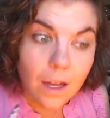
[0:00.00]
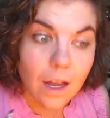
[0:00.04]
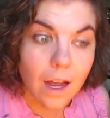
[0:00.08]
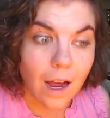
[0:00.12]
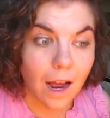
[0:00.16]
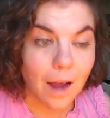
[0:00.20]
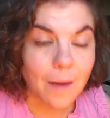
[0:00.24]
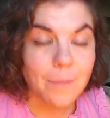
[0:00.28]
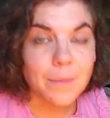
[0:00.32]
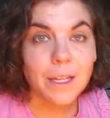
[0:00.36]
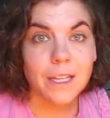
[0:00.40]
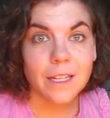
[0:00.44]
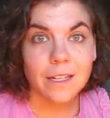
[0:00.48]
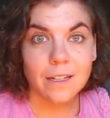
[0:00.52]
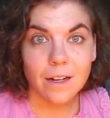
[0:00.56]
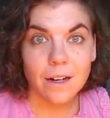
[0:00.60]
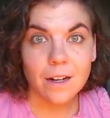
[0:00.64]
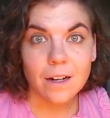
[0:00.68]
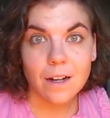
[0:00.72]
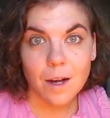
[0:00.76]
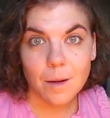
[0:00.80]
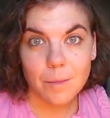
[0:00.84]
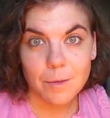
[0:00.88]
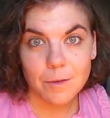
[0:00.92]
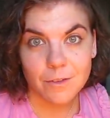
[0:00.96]
I mean a
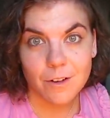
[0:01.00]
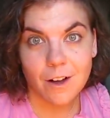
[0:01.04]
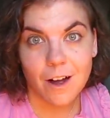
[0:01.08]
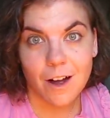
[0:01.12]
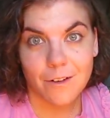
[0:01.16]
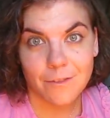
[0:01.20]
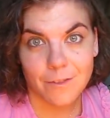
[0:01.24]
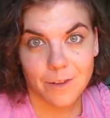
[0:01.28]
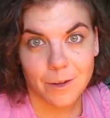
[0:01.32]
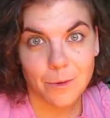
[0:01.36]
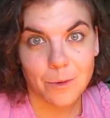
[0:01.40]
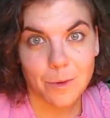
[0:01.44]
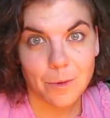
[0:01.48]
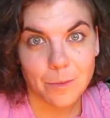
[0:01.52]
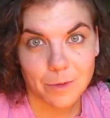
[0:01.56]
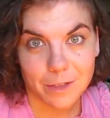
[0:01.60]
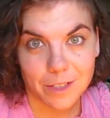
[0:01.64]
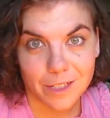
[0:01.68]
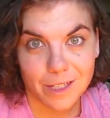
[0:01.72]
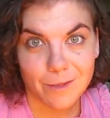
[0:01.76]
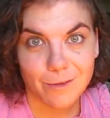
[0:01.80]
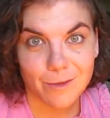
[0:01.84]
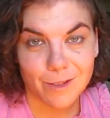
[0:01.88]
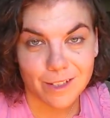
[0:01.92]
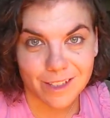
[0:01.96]
cup of coffee
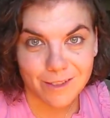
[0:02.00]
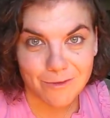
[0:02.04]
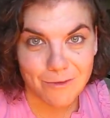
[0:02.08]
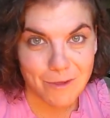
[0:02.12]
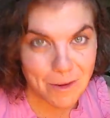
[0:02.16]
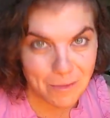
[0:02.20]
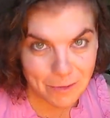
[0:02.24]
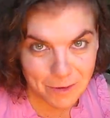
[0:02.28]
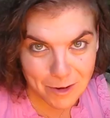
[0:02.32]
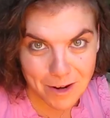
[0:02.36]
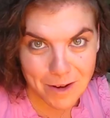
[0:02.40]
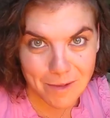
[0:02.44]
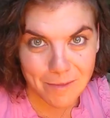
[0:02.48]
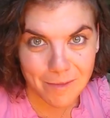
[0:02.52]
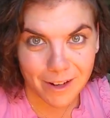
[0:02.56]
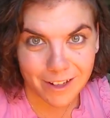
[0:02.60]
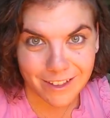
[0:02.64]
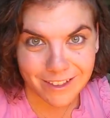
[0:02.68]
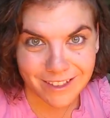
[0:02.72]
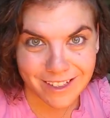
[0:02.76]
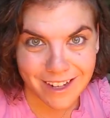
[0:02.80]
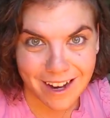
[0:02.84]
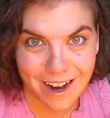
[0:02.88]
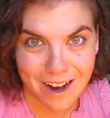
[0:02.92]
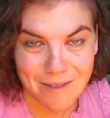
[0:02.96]
replete with whipped cream on
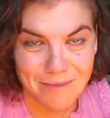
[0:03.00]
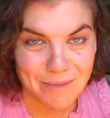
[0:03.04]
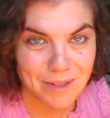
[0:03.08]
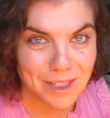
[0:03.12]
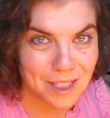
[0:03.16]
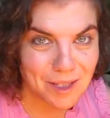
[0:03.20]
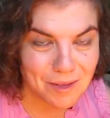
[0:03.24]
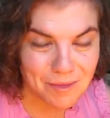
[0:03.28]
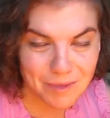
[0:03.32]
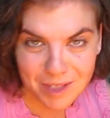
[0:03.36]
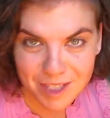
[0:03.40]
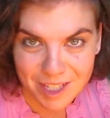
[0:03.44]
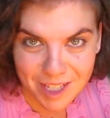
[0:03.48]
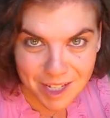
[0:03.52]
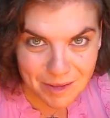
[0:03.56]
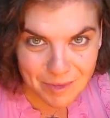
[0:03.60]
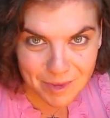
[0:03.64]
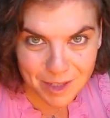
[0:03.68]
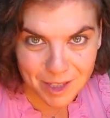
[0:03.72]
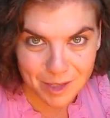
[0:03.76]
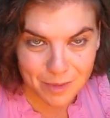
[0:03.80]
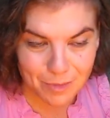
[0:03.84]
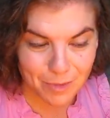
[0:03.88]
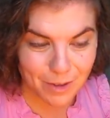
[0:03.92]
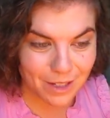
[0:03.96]
top and some
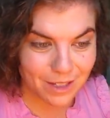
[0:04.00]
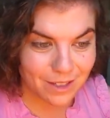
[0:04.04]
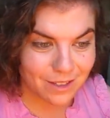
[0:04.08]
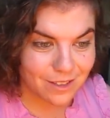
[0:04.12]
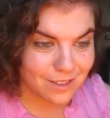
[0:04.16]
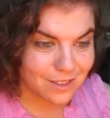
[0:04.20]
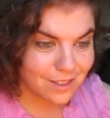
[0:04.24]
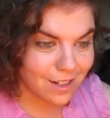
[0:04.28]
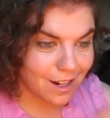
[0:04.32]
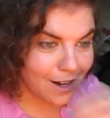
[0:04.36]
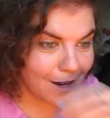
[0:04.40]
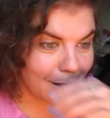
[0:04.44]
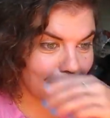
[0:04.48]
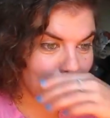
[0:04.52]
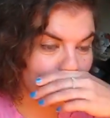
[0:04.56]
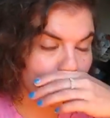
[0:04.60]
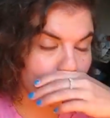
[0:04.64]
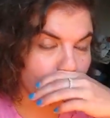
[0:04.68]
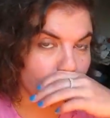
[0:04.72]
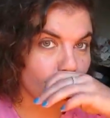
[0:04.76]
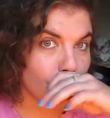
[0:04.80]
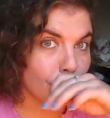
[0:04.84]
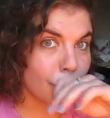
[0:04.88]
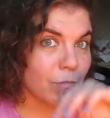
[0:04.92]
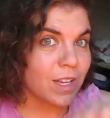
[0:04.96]
cinnamon sprinkled on and,
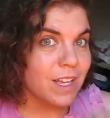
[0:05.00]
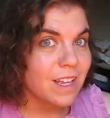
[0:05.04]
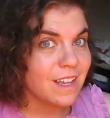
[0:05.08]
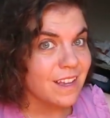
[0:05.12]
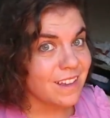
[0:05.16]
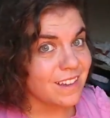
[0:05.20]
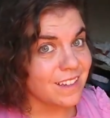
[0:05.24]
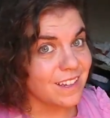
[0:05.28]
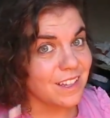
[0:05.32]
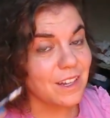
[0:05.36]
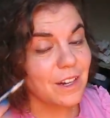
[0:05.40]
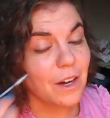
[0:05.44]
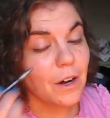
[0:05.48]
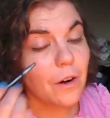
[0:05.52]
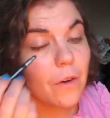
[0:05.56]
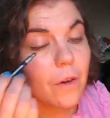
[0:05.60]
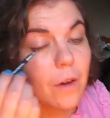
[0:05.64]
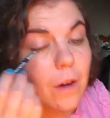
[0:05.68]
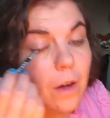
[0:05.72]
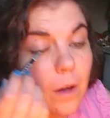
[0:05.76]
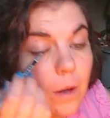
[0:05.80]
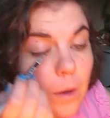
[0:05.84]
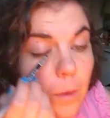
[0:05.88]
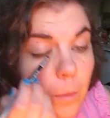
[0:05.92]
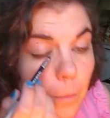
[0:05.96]
you know,
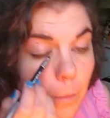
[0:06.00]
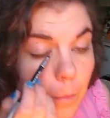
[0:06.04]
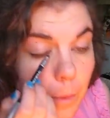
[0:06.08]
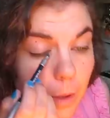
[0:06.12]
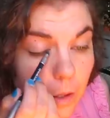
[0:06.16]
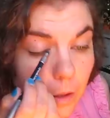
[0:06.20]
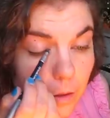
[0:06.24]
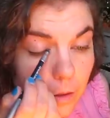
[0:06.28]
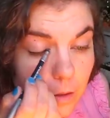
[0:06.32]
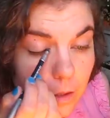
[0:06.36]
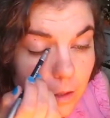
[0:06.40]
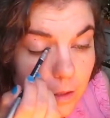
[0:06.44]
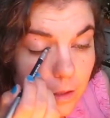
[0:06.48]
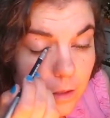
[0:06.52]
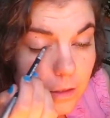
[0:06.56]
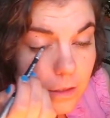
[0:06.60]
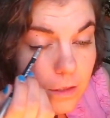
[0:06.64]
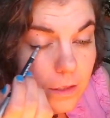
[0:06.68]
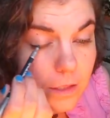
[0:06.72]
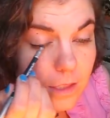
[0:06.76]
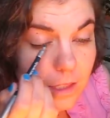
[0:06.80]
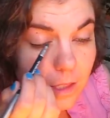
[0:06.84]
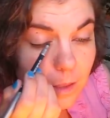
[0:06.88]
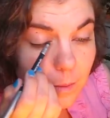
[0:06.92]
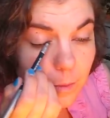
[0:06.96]
milk,
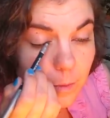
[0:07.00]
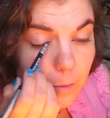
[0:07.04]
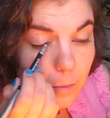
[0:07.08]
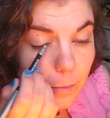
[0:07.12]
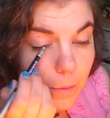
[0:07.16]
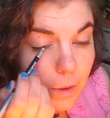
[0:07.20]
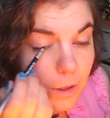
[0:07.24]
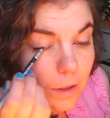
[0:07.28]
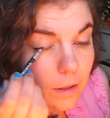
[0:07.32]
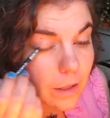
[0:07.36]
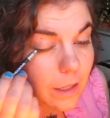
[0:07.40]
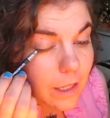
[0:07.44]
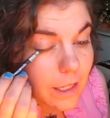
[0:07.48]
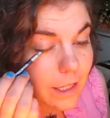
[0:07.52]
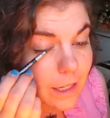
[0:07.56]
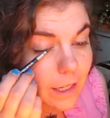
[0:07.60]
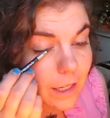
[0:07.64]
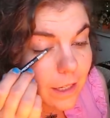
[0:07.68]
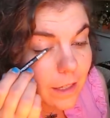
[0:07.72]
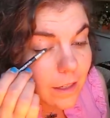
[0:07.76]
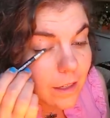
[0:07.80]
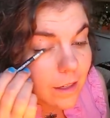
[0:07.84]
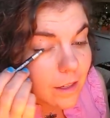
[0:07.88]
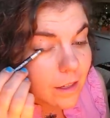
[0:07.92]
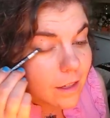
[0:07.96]
steamed milk in
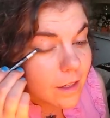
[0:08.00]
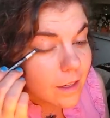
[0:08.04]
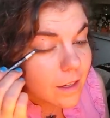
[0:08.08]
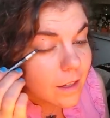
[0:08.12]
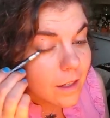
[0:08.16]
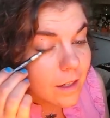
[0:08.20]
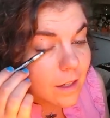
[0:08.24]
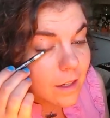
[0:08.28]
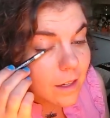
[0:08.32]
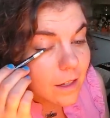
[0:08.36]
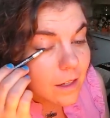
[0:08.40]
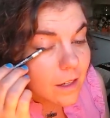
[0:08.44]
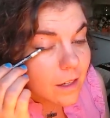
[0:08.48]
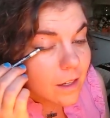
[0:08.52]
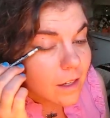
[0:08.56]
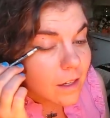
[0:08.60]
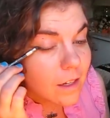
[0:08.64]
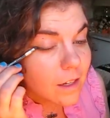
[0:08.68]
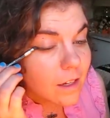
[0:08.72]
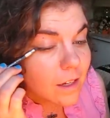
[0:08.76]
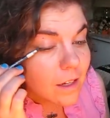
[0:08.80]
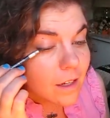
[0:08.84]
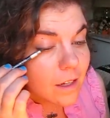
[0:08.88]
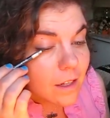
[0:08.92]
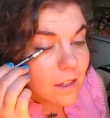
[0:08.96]
it,
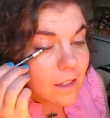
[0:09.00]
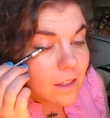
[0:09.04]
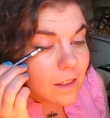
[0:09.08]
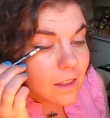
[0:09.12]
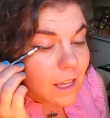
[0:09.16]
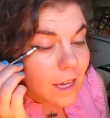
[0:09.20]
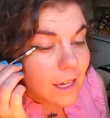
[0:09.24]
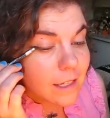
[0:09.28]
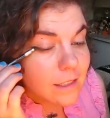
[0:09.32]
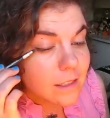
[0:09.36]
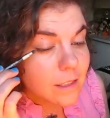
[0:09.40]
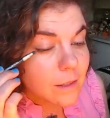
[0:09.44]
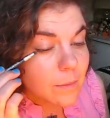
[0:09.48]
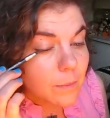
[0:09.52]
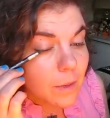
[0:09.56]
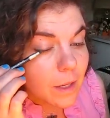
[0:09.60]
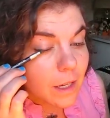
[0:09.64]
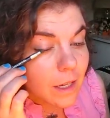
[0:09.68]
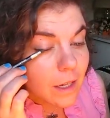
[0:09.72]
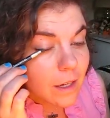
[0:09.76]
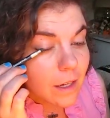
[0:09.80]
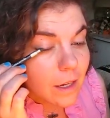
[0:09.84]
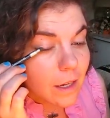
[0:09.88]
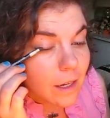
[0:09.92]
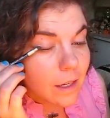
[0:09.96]
that to
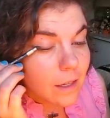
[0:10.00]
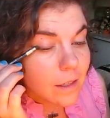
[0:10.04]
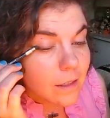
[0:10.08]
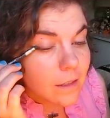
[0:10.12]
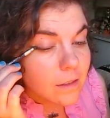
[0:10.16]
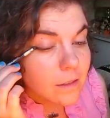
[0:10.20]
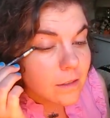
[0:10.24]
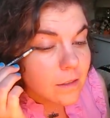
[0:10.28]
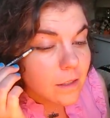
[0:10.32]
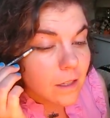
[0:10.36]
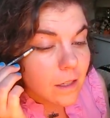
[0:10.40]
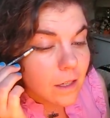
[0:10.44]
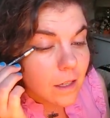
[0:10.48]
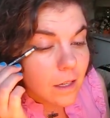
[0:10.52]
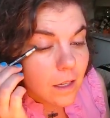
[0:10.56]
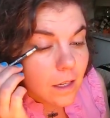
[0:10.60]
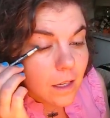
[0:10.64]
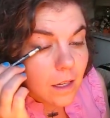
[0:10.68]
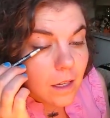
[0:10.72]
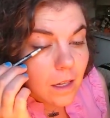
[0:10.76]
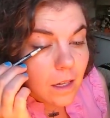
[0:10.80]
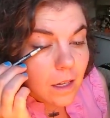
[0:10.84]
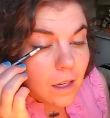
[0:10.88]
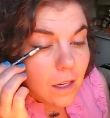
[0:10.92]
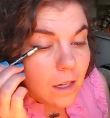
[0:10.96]
me is
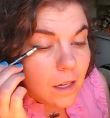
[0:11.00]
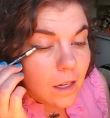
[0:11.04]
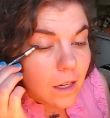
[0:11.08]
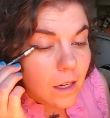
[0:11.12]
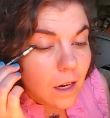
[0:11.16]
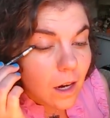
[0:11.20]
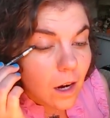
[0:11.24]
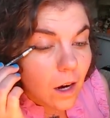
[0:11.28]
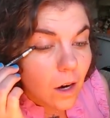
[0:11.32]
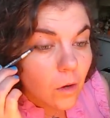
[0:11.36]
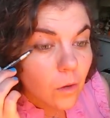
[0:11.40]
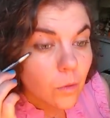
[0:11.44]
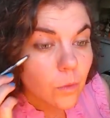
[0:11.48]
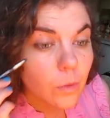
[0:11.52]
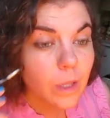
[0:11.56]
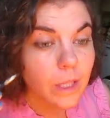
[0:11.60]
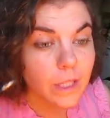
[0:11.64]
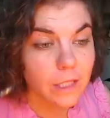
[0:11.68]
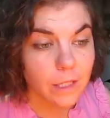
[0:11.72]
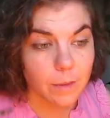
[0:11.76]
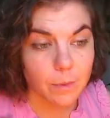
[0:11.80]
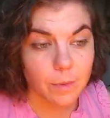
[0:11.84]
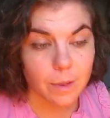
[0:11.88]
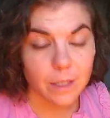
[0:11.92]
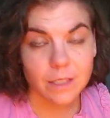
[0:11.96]
a
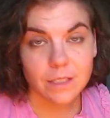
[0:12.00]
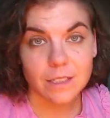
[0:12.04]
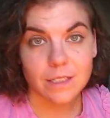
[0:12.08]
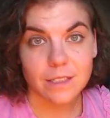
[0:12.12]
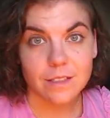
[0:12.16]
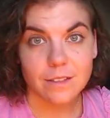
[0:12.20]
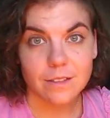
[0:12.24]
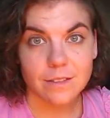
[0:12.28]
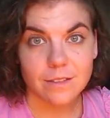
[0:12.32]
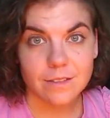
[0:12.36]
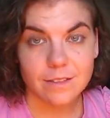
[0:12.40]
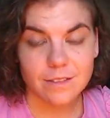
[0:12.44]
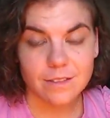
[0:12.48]
really big deal.